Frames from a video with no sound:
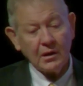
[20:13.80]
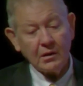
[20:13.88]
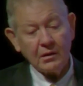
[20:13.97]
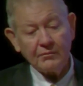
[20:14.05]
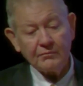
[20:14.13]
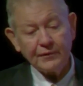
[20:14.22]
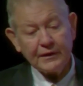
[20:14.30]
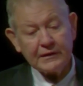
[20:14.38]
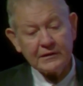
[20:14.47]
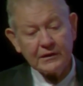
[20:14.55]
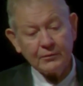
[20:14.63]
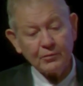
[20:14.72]
Finally,
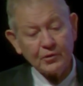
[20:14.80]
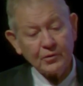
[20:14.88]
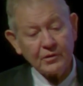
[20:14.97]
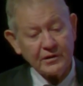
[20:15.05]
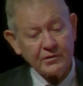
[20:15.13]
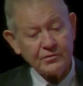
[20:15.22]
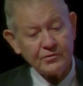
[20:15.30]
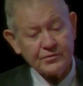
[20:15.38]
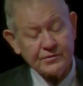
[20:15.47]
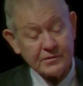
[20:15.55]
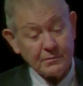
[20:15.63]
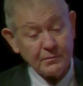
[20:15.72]
we're going to introduce
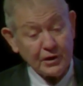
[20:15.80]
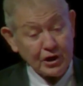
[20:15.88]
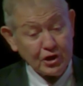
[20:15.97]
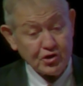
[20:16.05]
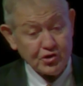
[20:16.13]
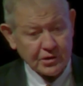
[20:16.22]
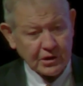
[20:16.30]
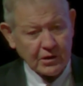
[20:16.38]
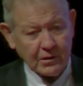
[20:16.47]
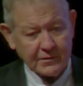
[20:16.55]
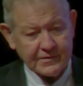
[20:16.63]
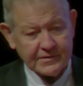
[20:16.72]
some engine
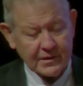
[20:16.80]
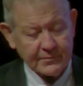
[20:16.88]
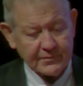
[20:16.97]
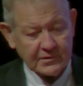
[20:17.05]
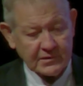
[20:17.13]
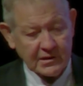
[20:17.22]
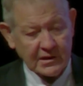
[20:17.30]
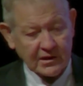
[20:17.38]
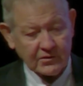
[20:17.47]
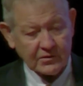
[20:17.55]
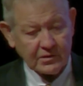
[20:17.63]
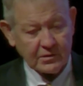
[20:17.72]
concepts in the next
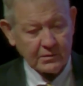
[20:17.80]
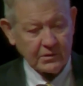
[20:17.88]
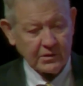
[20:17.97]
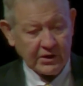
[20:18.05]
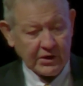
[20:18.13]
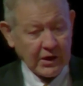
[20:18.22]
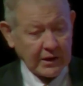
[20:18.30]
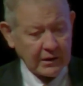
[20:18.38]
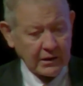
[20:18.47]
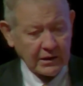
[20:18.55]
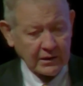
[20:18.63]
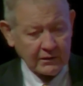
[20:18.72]
day,
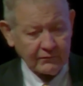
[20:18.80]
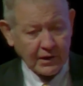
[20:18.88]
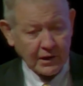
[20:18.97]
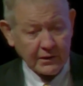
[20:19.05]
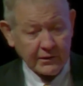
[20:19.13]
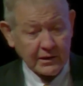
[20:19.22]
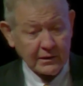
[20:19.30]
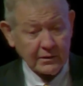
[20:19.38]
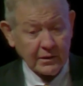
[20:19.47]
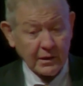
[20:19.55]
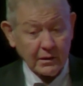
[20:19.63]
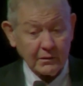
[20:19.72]
and then
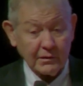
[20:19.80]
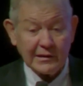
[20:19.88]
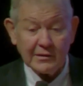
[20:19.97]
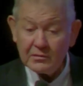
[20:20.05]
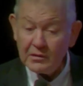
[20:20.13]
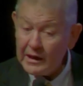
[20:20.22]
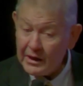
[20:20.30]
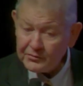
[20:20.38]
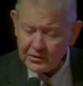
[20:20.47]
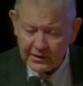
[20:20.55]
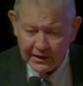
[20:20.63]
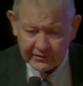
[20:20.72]
later after
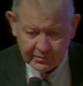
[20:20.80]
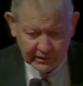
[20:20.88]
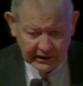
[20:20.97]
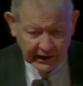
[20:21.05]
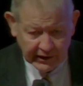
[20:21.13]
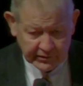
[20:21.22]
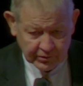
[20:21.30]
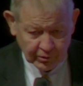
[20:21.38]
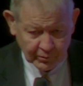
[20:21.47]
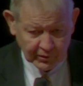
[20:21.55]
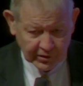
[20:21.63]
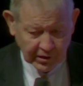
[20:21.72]
that some gas
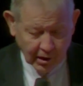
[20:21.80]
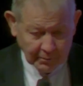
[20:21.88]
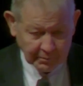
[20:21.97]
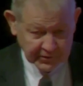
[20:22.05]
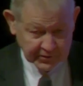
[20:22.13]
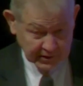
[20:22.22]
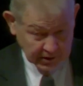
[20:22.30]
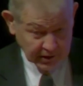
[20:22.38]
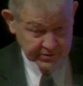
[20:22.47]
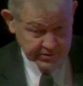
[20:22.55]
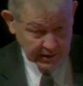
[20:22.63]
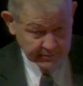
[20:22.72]
turbine
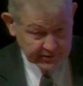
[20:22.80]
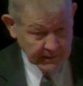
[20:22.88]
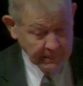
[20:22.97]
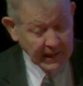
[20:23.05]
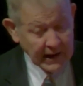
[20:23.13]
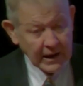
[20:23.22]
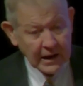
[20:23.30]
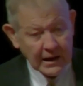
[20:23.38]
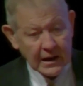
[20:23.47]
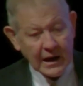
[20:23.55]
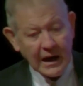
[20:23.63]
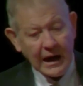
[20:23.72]
concepts.
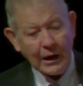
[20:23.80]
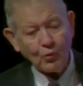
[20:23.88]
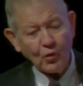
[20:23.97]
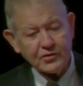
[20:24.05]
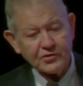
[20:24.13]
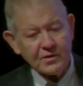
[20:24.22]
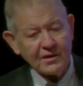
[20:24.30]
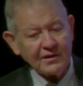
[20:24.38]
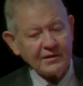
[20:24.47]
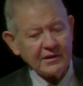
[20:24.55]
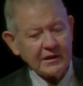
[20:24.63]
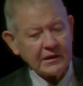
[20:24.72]
I want you to
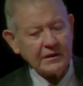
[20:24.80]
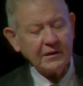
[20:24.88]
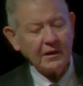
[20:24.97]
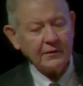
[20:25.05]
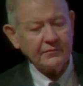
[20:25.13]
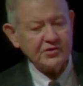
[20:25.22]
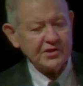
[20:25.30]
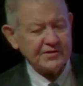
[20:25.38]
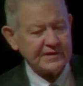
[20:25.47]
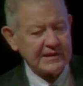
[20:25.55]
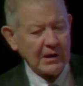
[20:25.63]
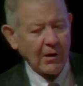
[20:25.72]
think of just the
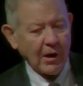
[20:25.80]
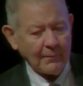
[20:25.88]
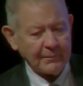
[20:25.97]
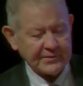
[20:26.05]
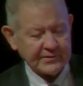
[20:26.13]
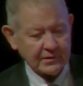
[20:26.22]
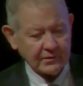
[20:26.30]
opposite